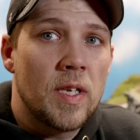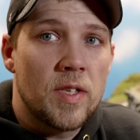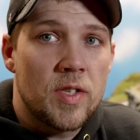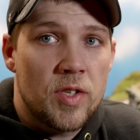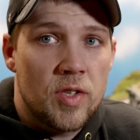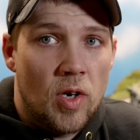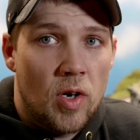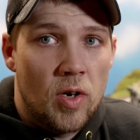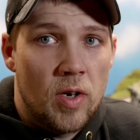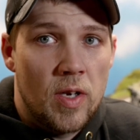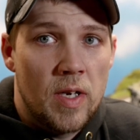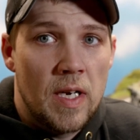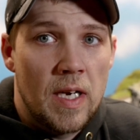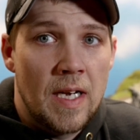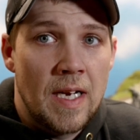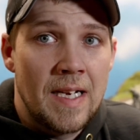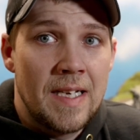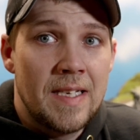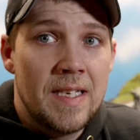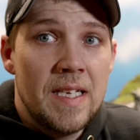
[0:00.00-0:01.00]
get started in
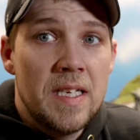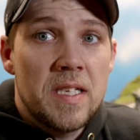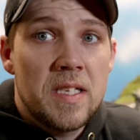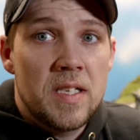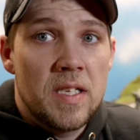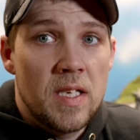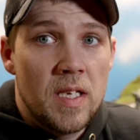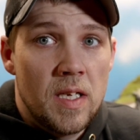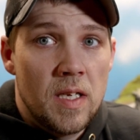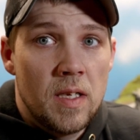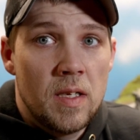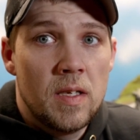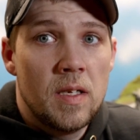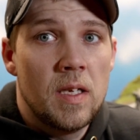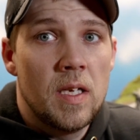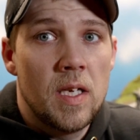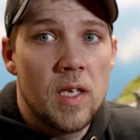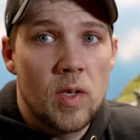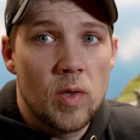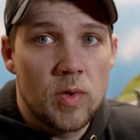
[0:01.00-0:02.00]
a DC
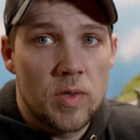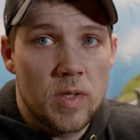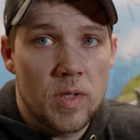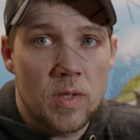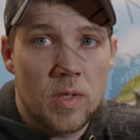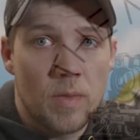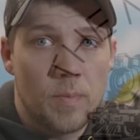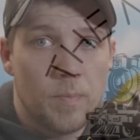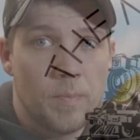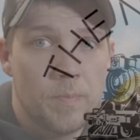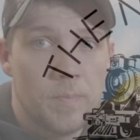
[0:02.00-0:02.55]
ecosystem.